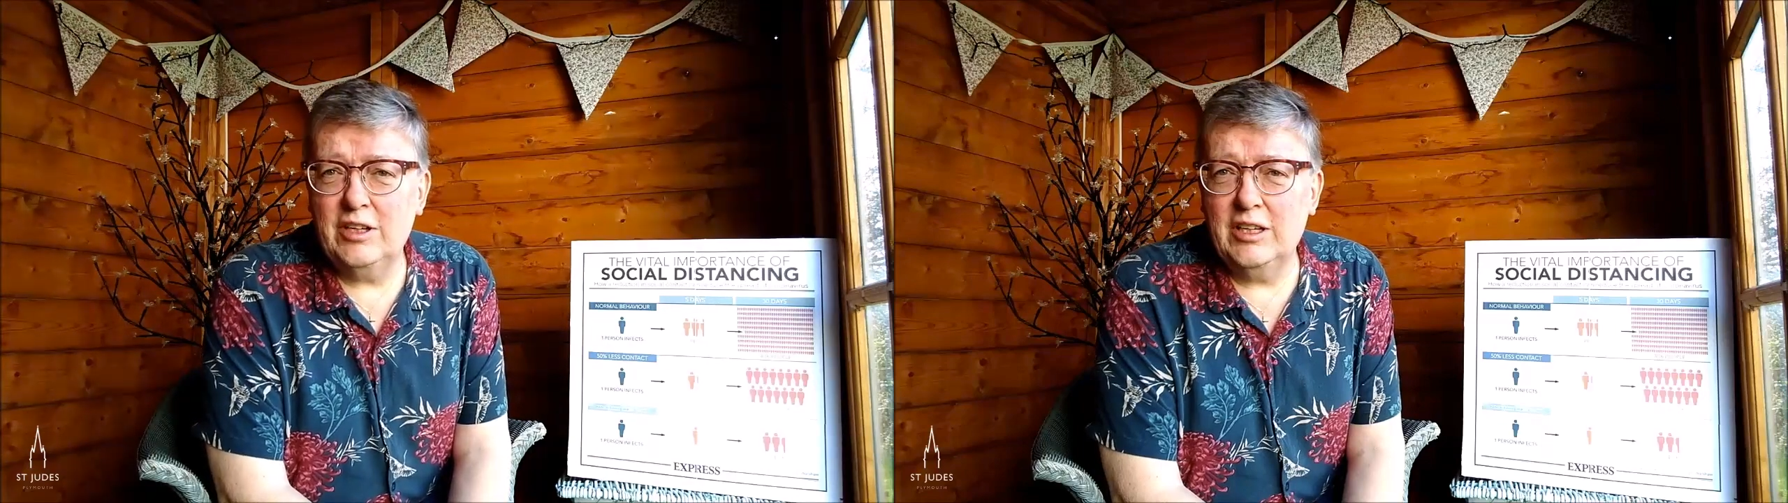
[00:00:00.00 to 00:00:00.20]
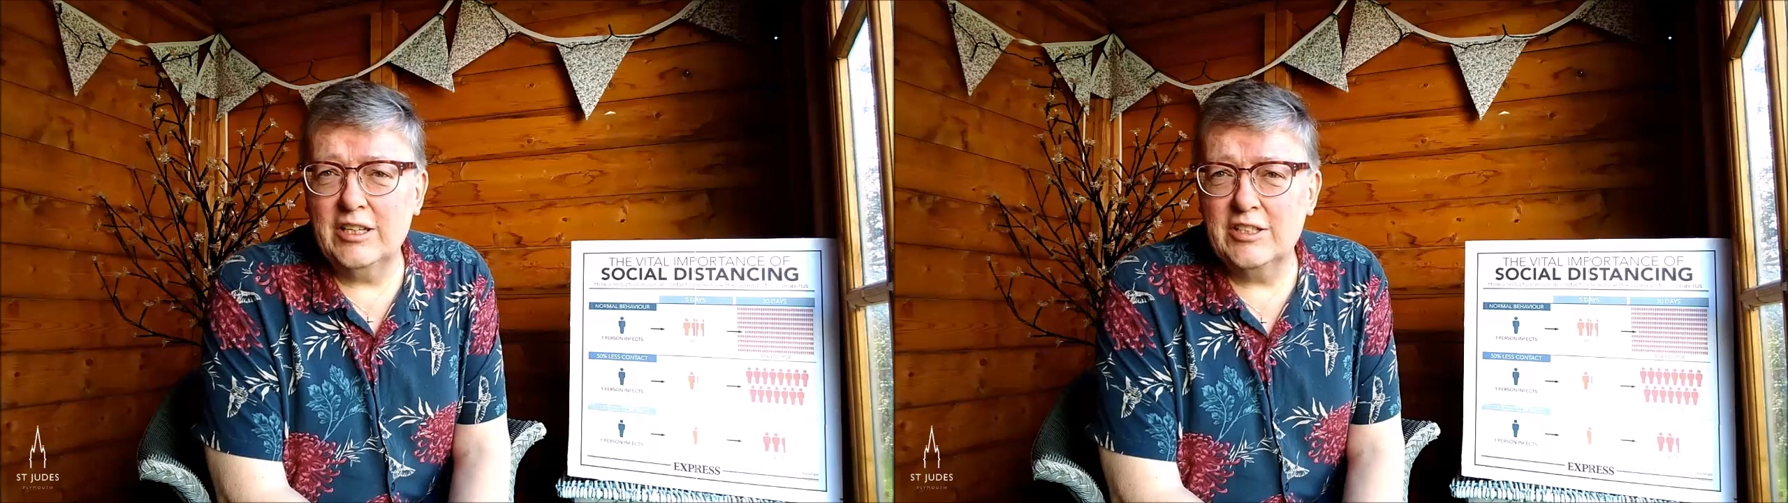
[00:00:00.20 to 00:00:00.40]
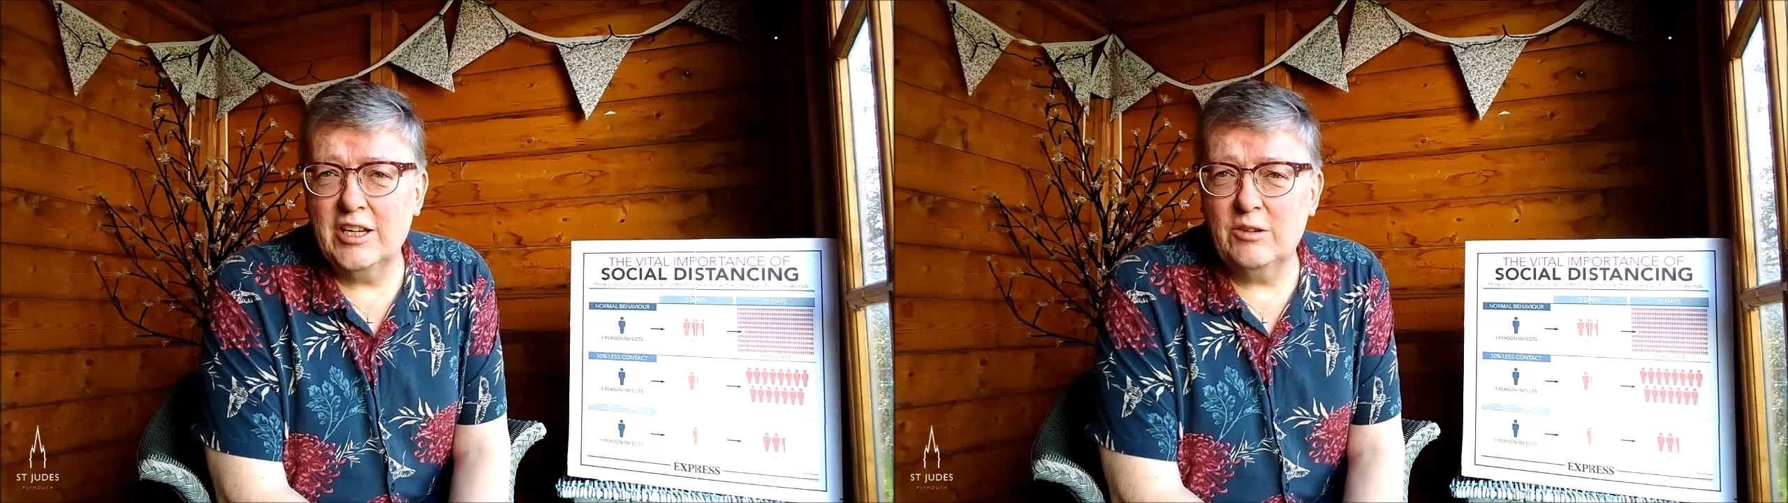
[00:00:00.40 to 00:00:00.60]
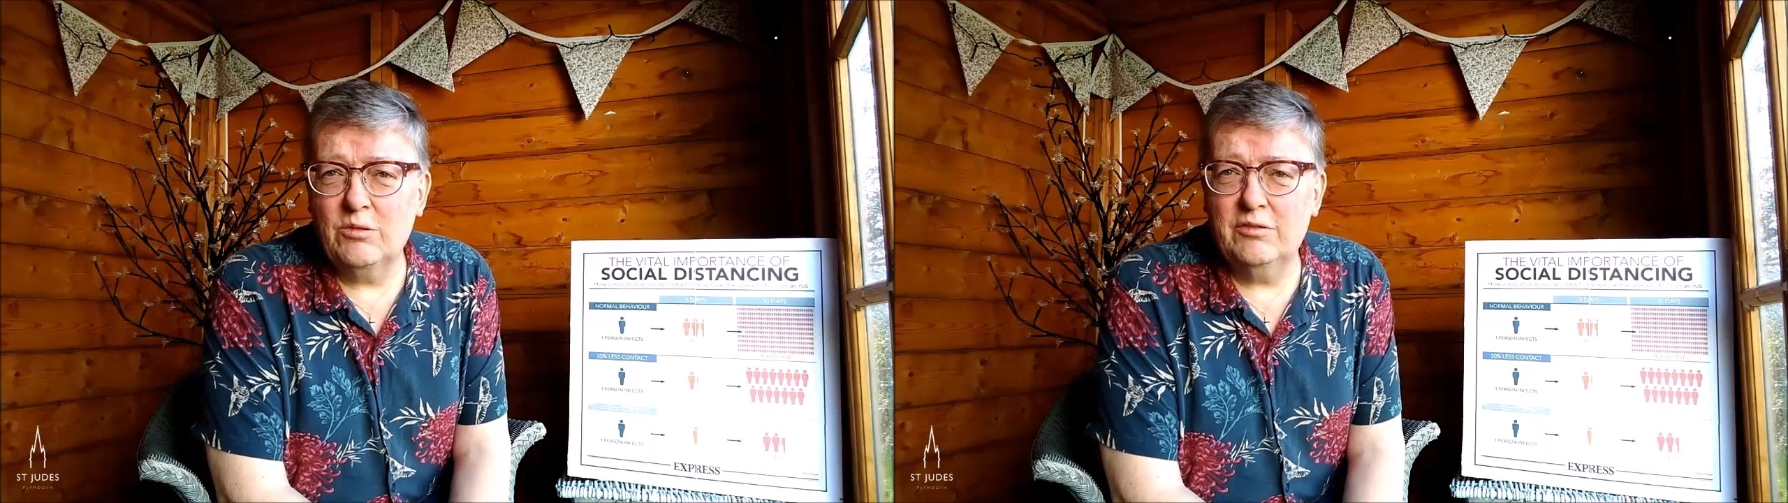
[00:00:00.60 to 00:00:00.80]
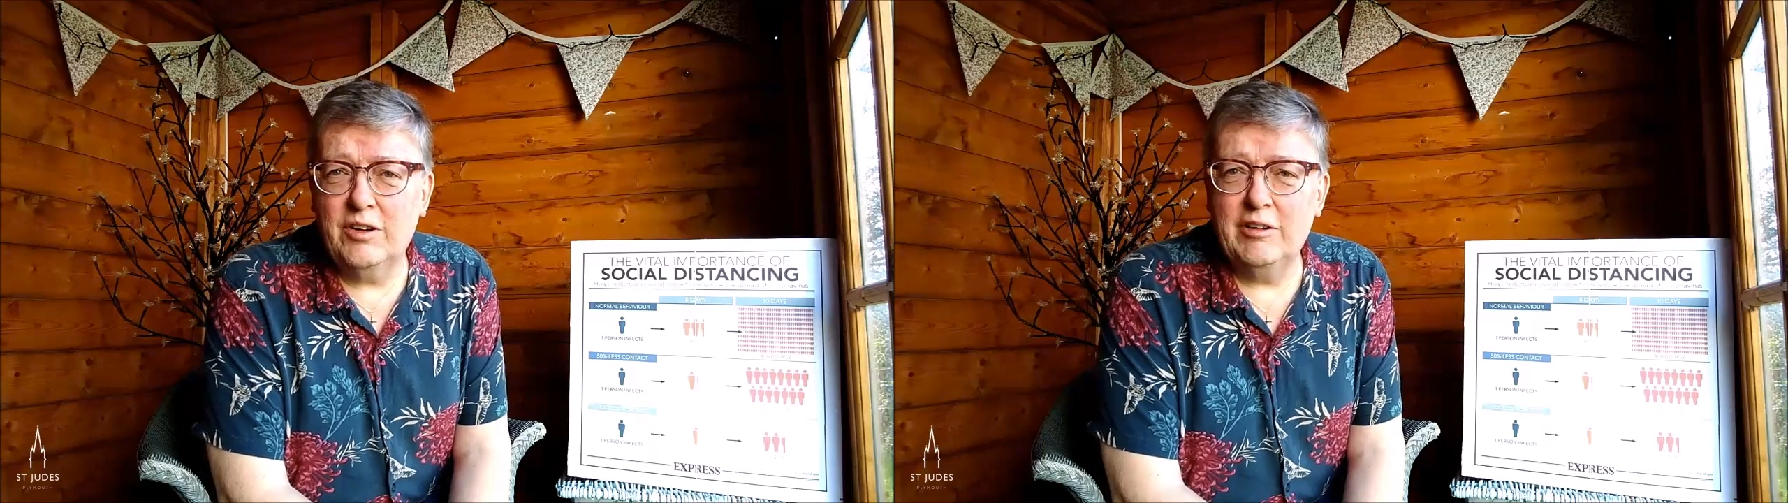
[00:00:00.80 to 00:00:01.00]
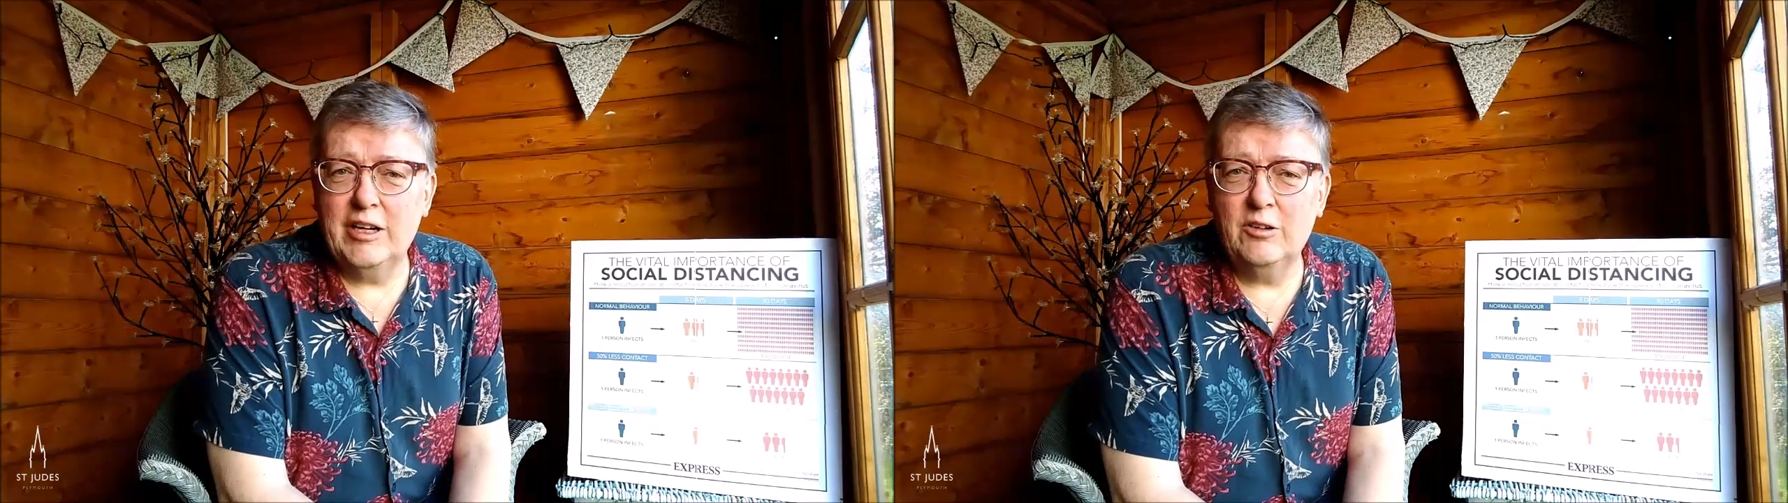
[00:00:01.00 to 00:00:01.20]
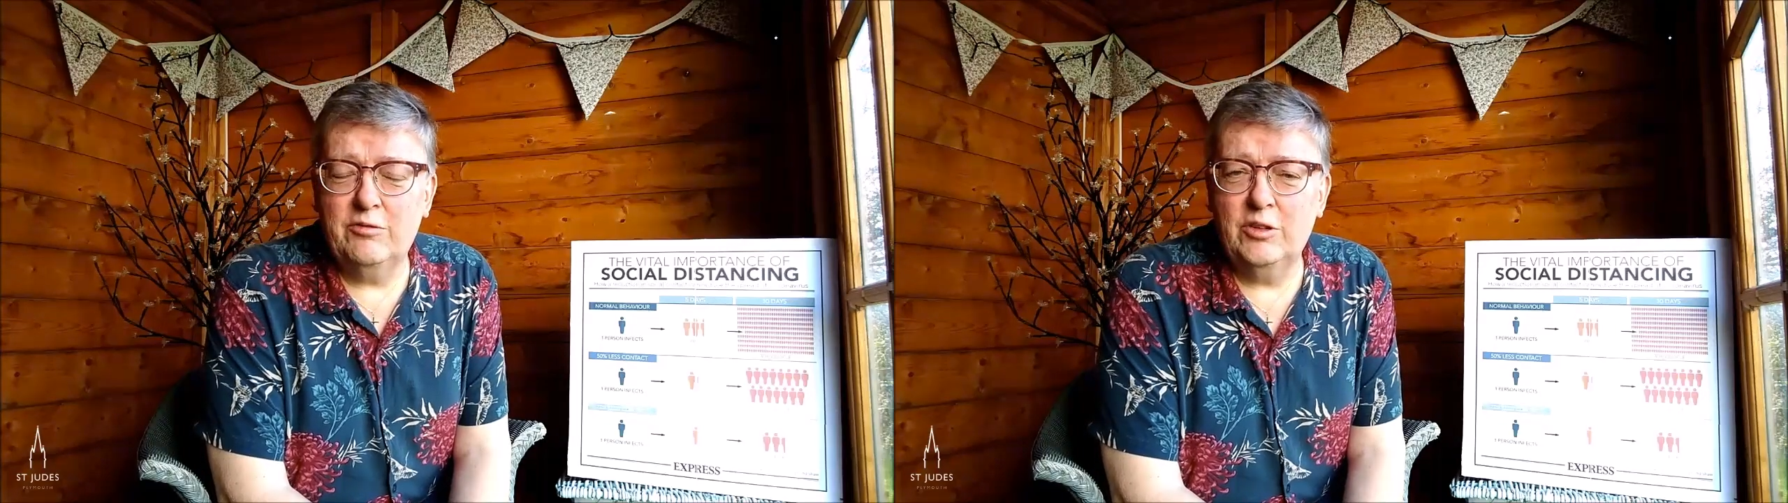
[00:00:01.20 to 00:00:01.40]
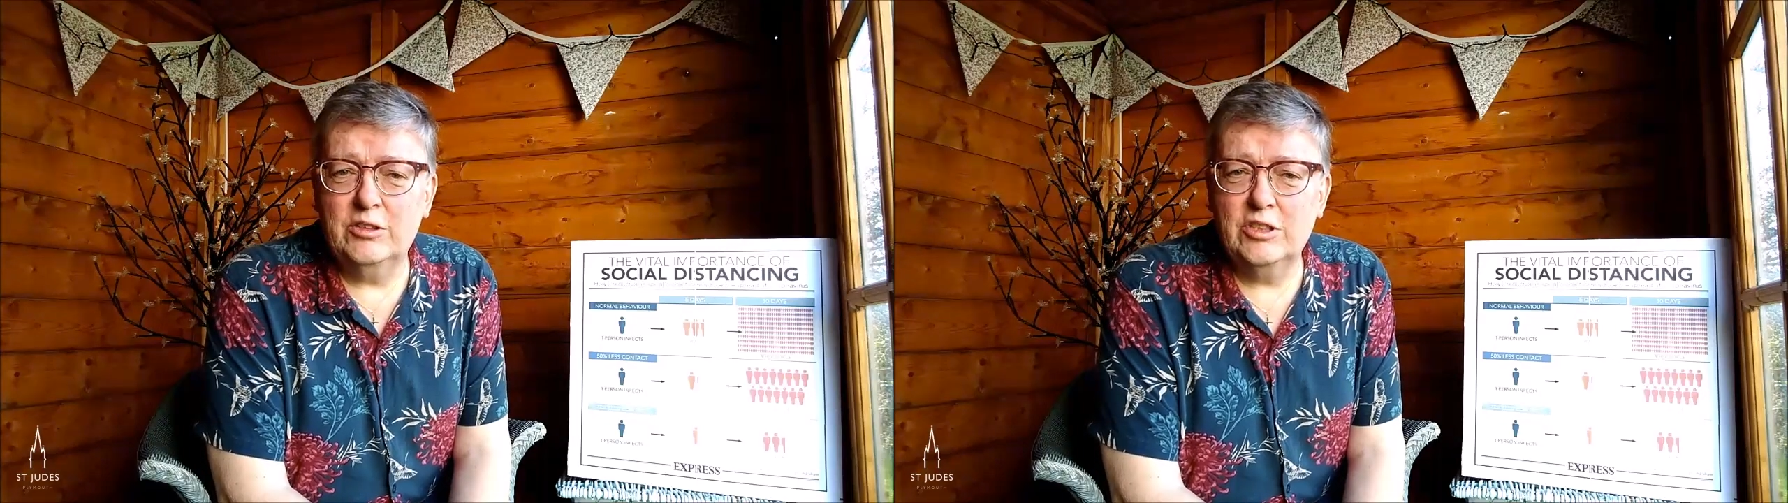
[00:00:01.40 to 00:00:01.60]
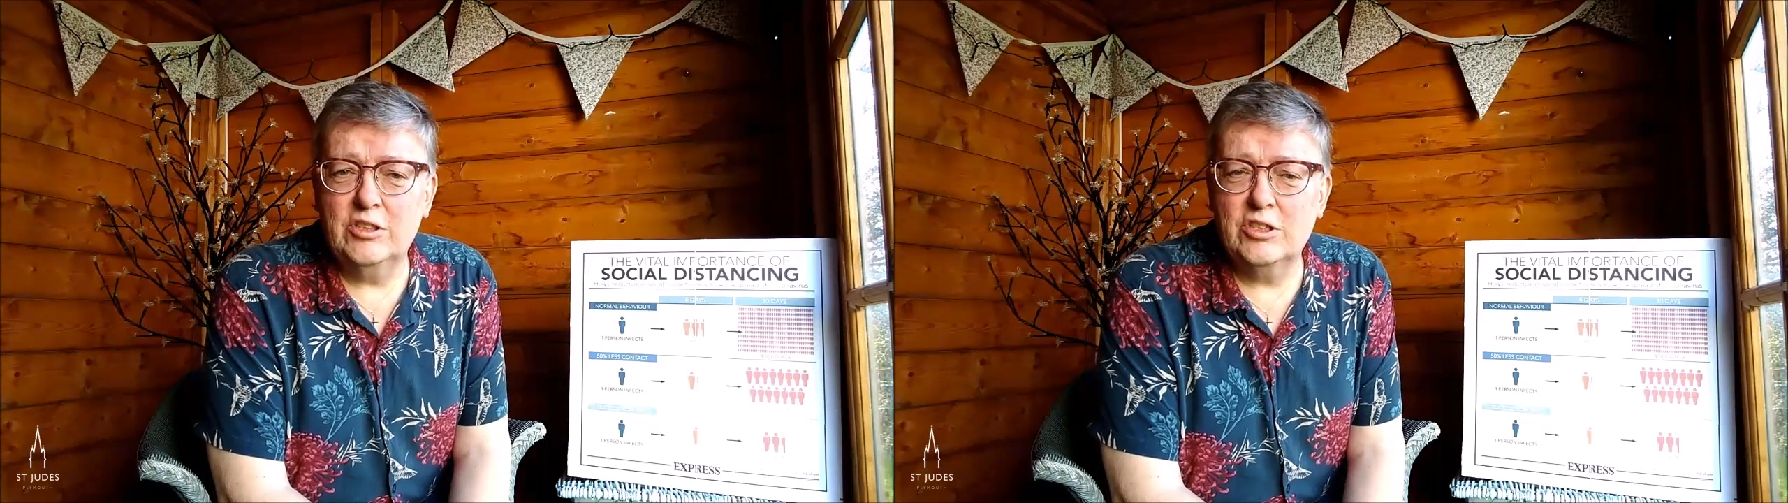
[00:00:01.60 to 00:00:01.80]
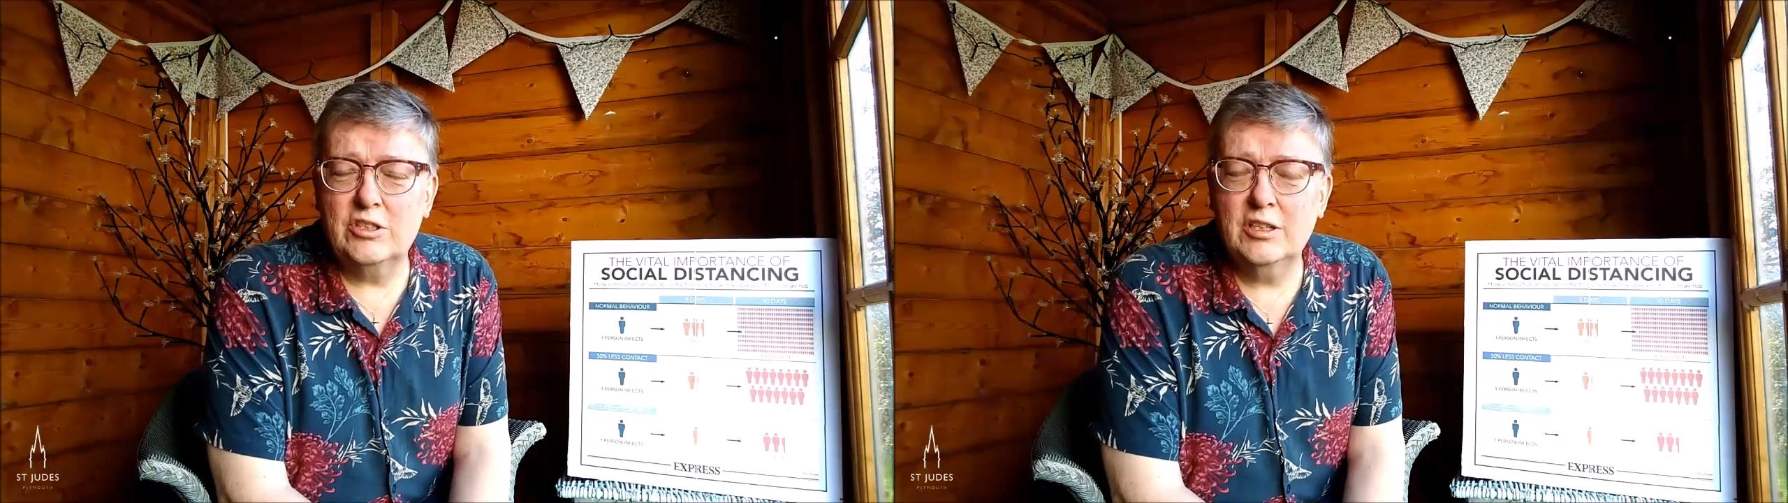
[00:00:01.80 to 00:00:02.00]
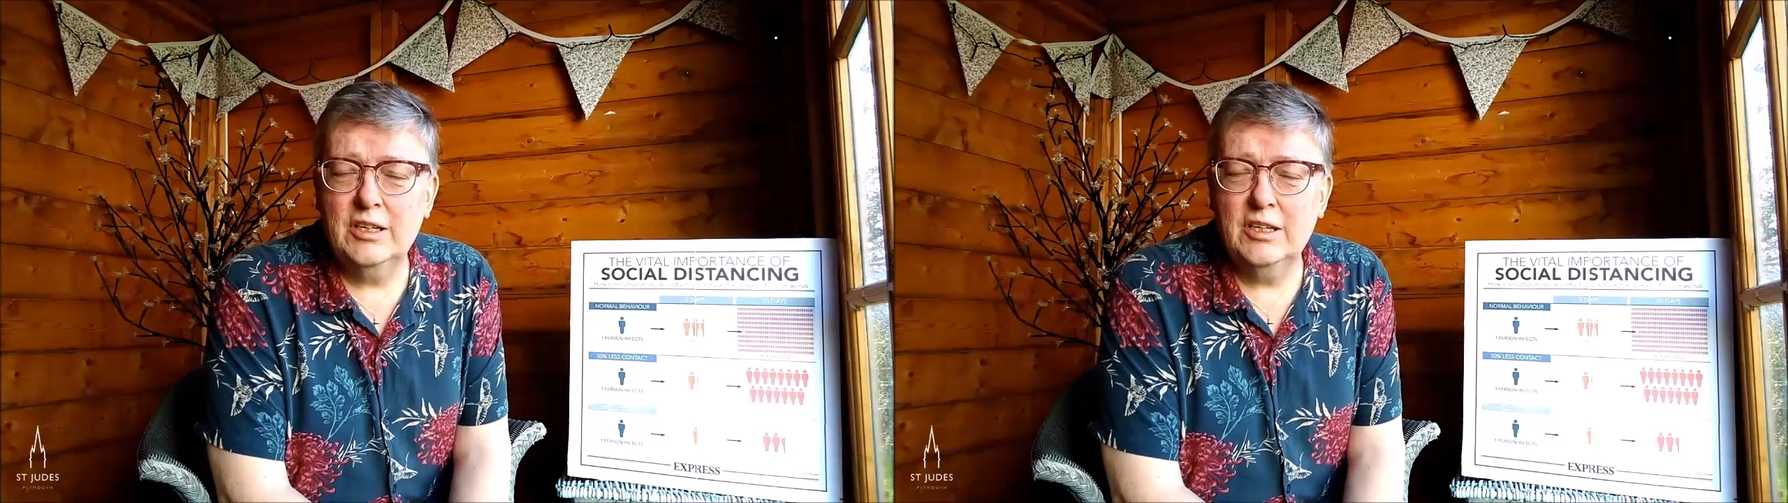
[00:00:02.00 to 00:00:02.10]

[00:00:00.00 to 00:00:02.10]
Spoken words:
last night were very helpful to just